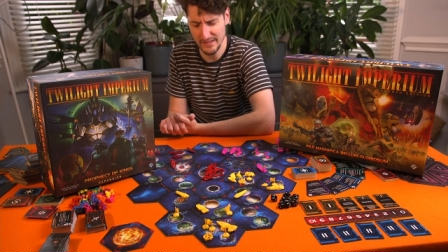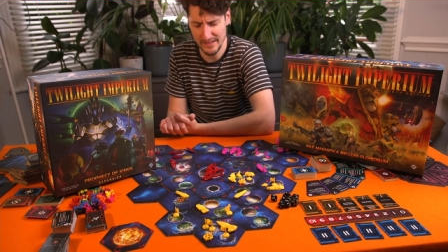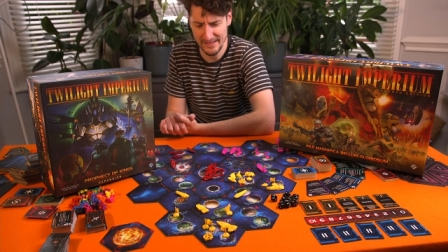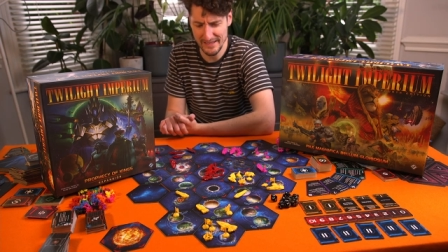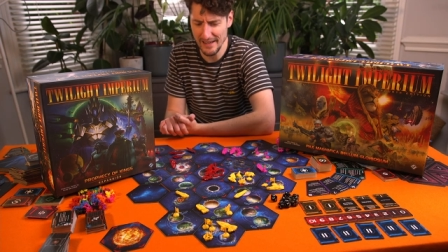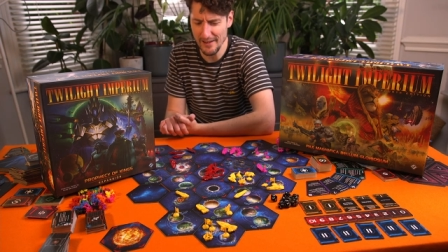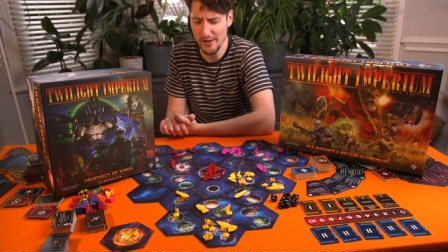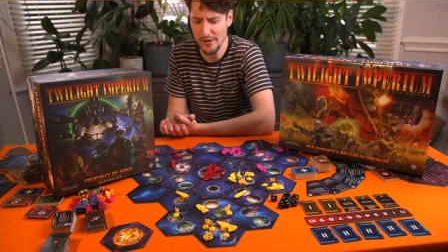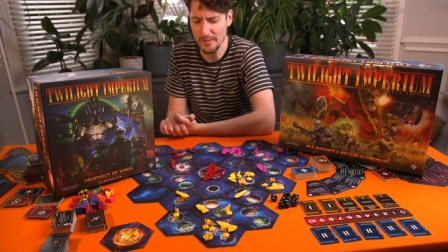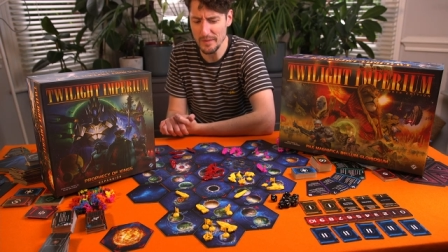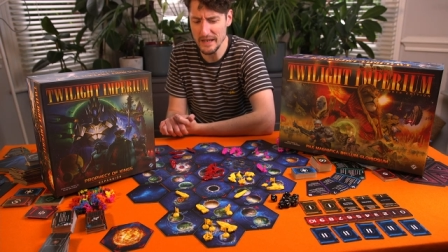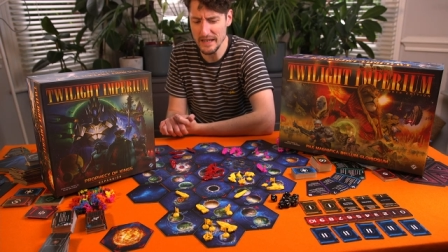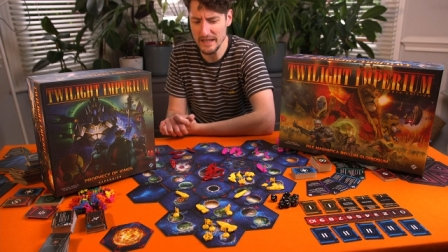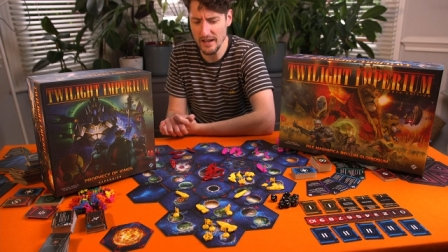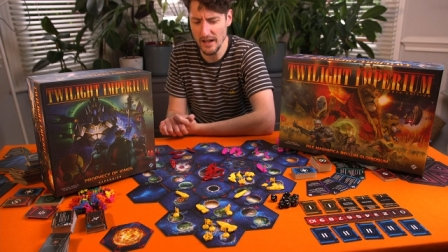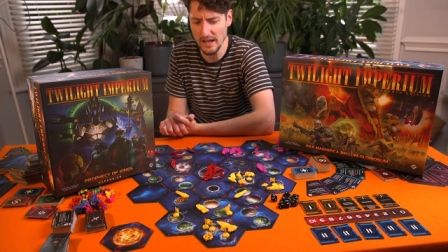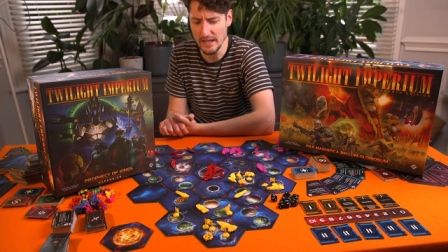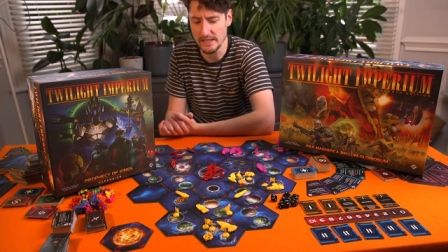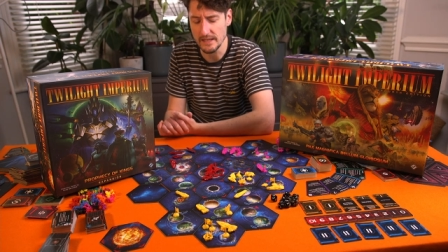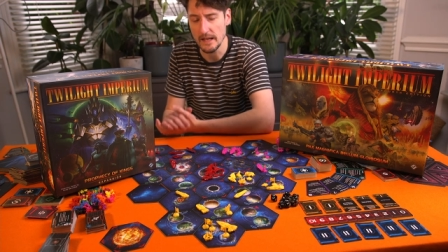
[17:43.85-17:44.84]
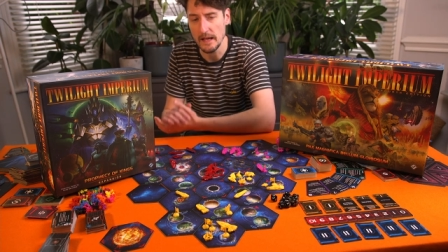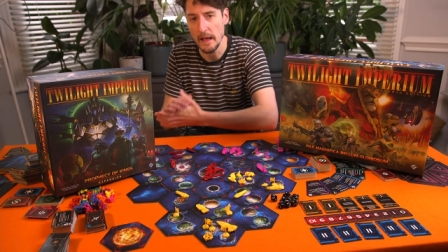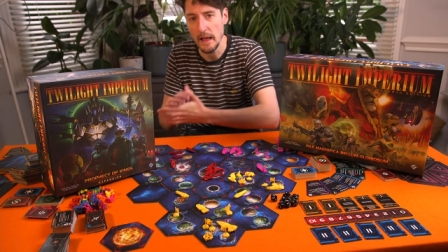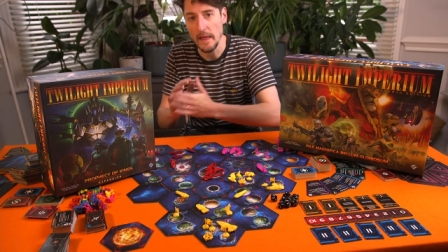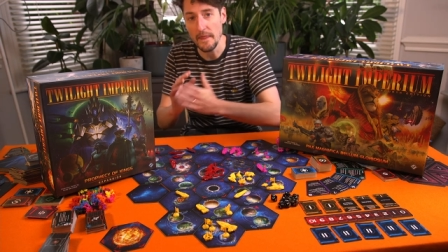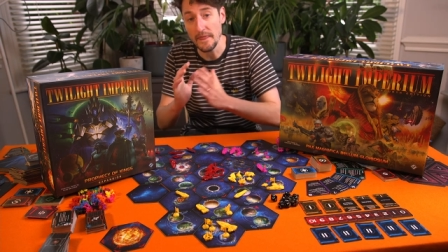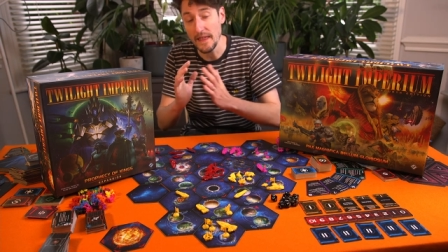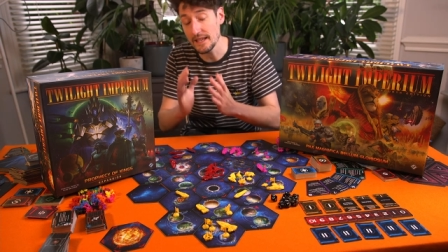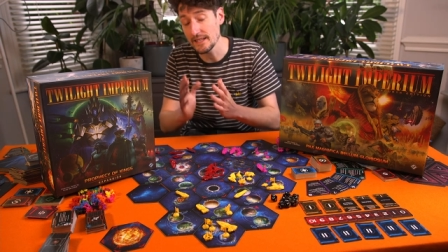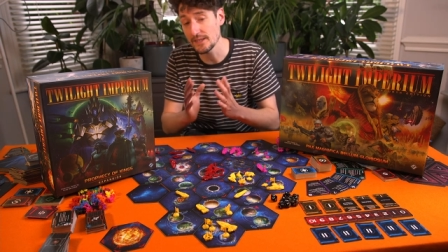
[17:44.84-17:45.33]
terribly nice,
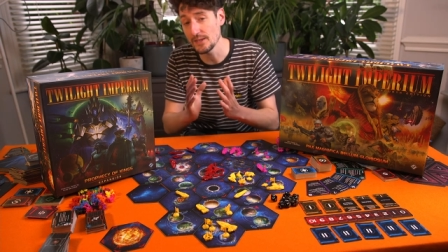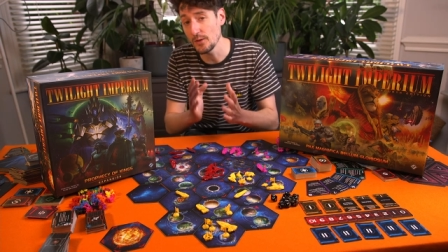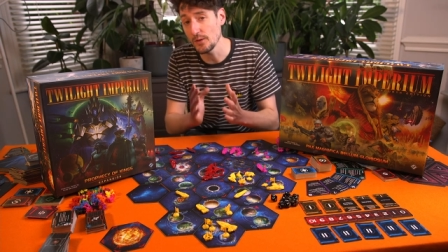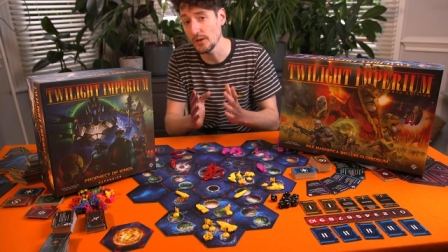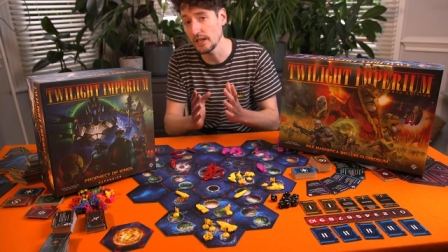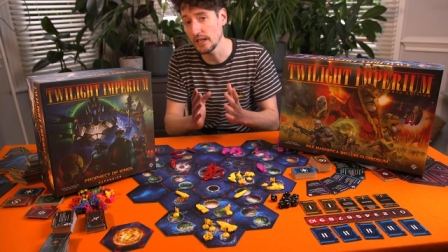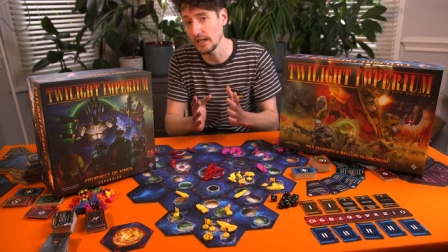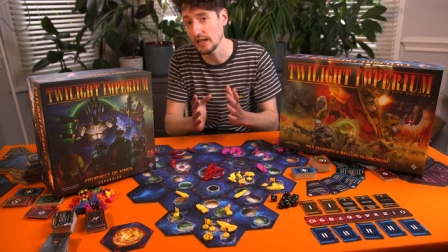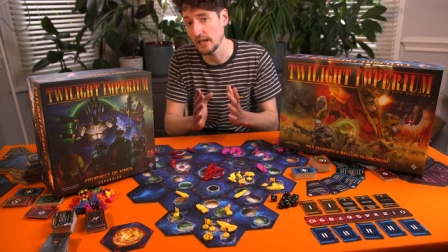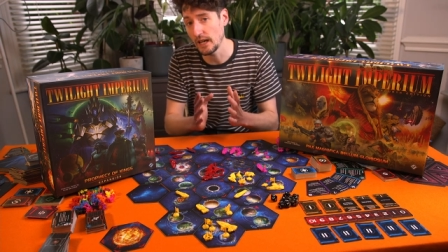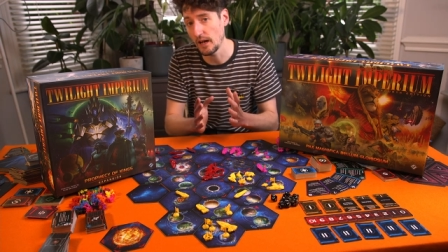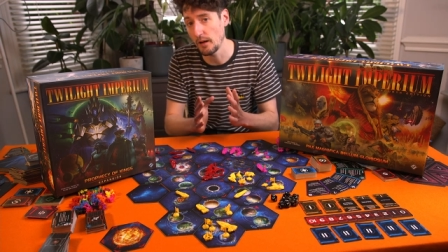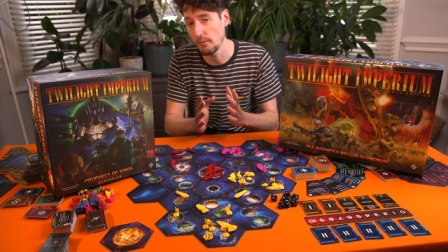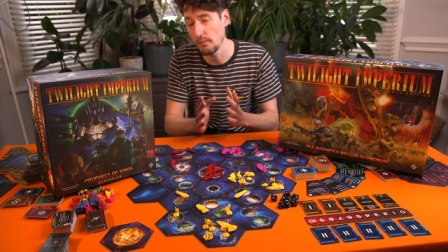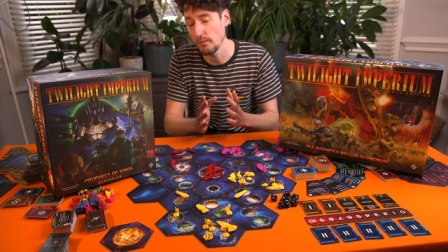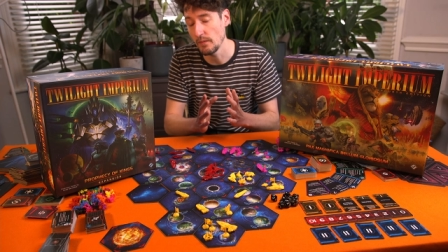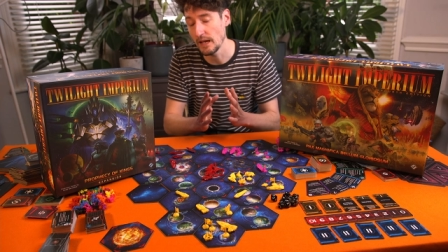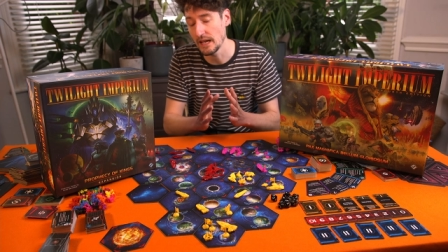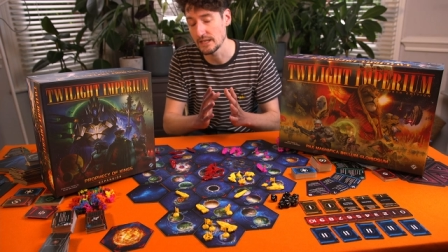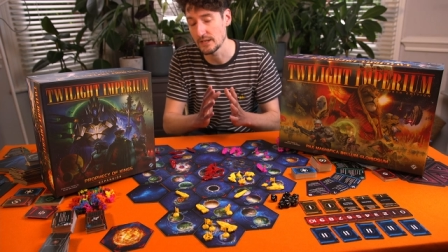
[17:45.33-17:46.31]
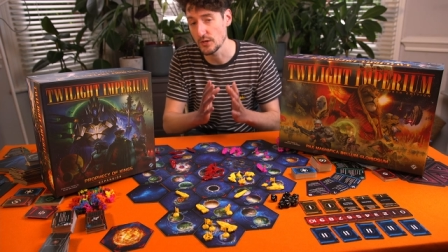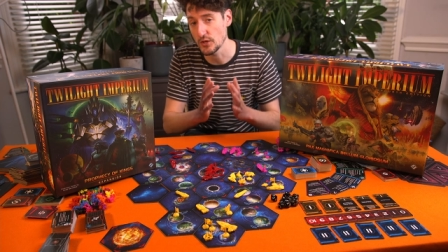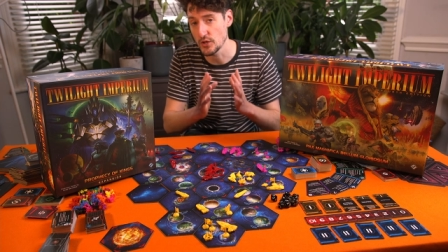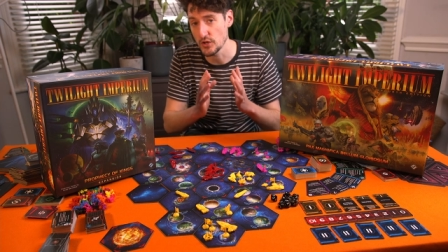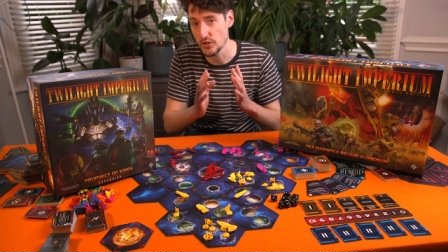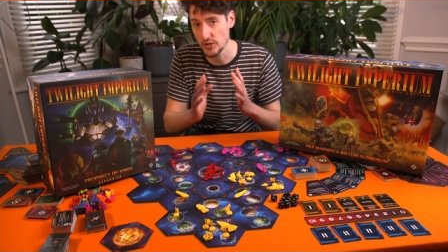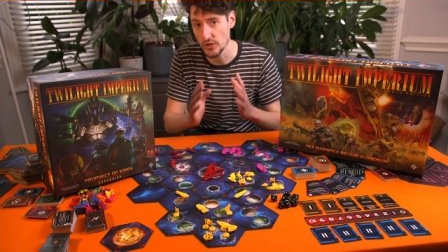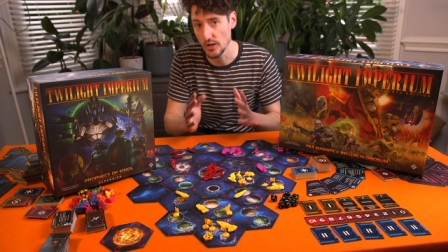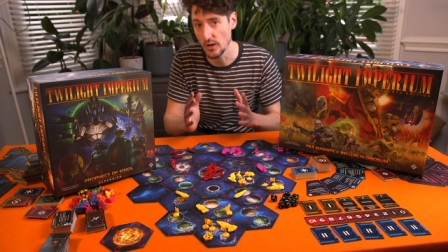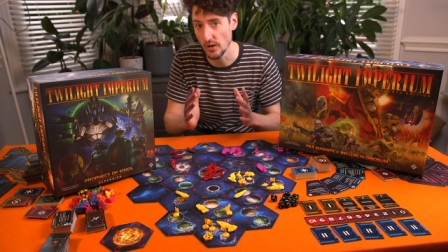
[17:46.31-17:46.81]
that's not going to come as a
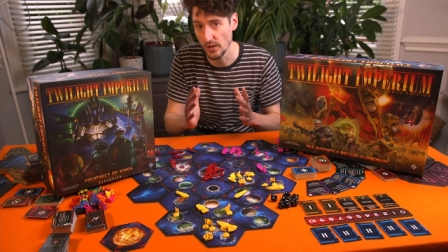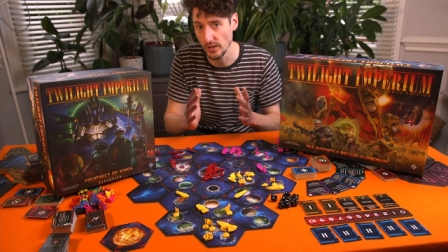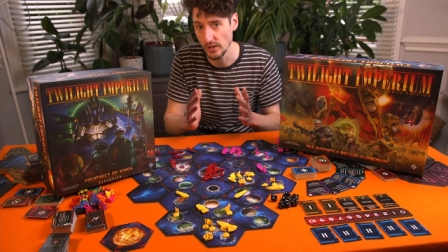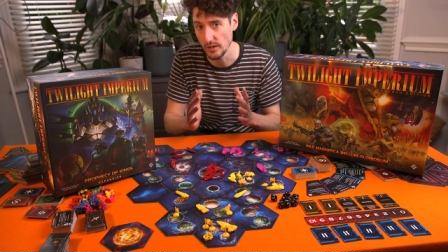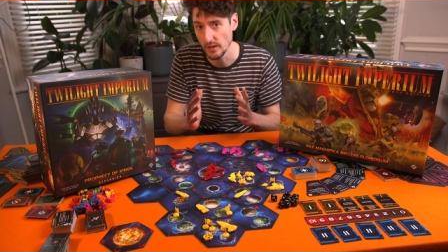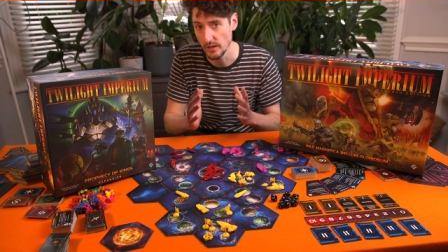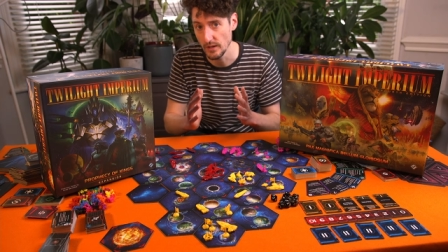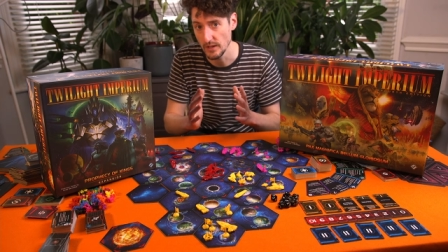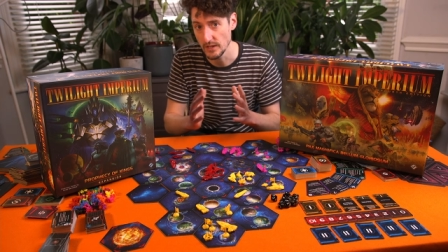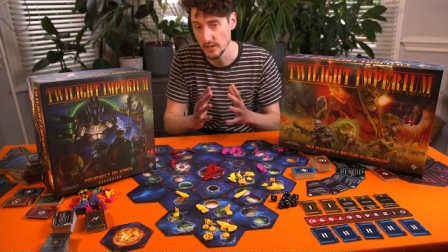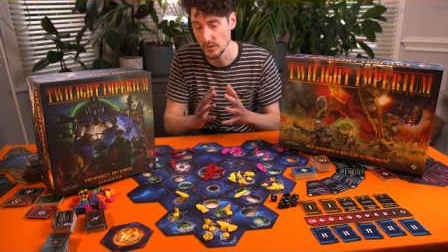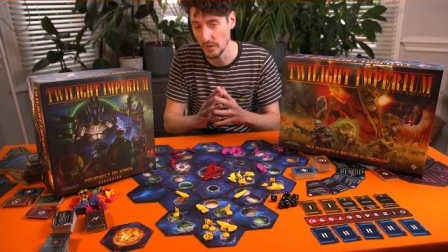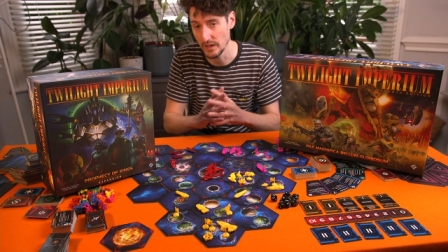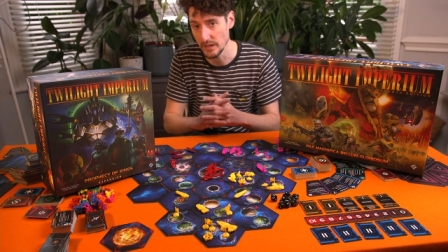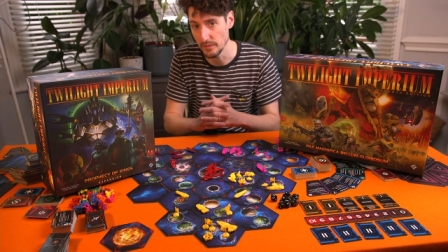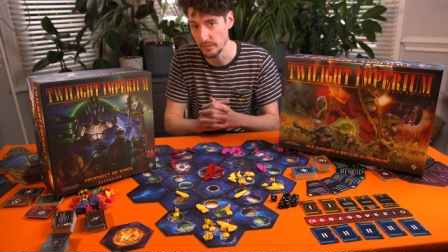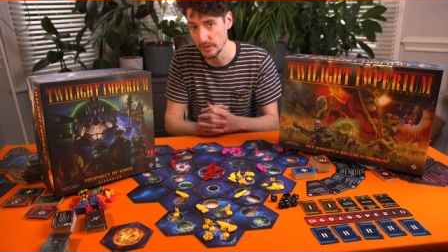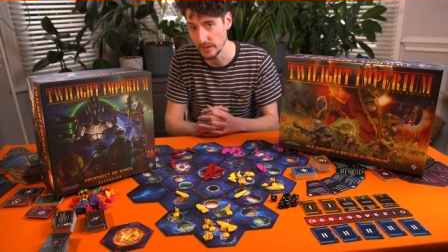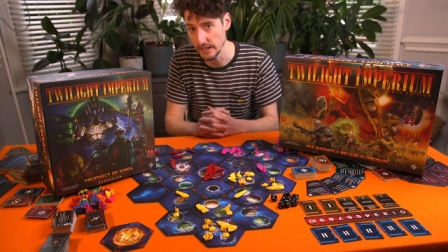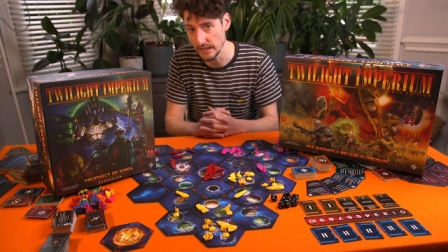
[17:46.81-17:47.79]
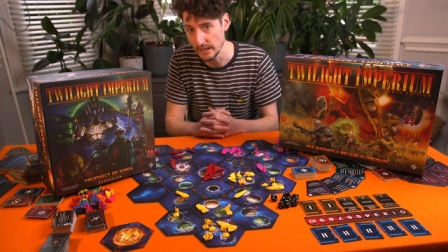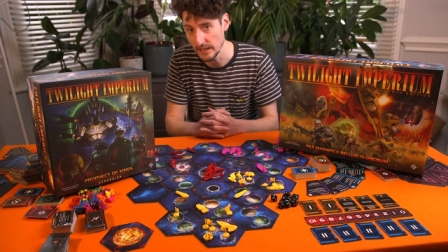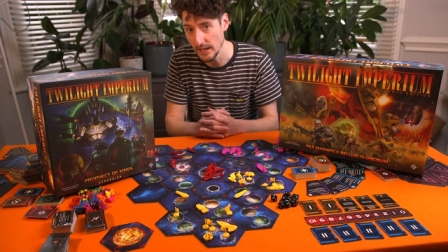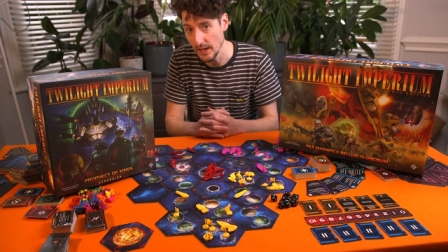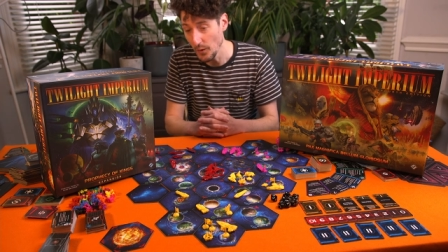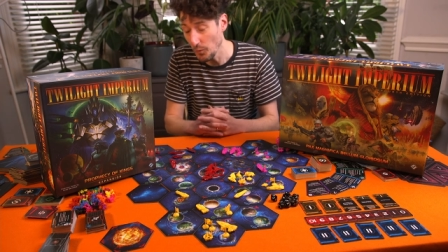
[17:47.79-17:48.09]
shock to anybody.